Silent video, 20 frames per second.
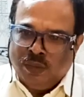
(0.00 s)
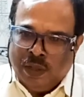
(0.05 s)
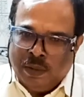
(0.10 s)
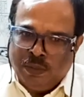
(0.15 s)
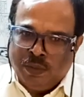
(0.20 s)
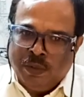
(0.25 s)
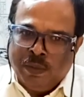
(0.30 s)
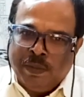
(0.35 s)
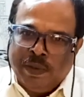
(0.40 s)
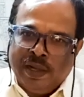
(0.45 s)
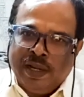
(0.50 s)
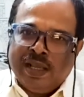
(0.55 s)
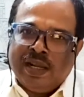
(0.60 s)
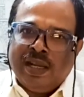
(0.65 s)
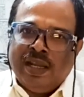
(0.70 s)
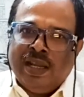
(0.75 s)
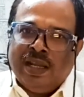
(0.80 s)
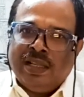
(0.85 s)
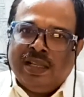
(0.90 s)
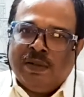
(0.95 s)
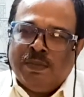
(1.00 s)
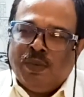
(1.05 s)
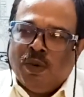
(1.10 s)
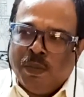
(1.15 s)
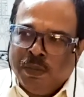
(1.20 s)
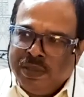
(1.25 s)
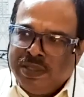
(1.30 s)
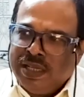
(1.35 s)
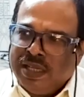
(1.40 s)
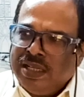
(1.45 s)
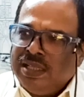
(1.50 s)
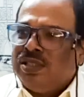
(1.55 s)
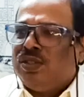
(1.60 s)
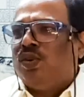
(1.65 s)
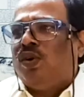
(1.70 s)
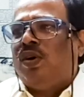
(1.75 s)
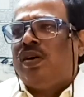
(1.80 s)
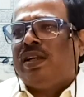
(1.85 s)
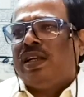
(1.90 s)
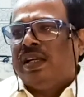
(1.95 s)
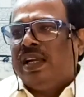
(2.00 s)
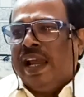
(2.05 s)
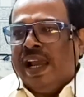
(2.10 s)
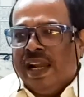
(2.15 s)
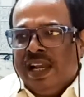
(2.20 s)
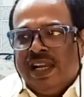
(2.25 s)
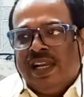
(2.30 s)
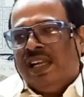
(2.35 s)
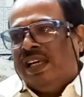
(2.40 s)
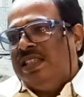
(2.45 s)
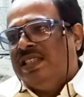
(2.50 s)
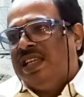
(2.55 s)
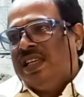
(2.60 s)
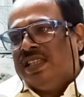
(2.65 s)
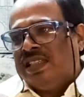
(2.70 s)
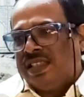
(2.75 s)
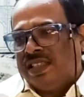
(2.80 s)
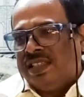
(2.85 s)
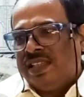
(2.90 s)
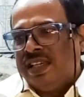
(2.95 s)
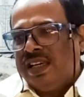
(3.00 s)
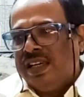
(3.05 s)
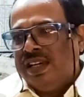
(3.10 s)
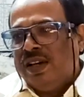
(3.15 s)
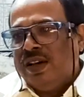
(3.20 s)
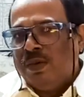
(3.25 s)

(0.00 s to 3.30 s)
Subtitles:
we have to be very clear that vomison is not any disease.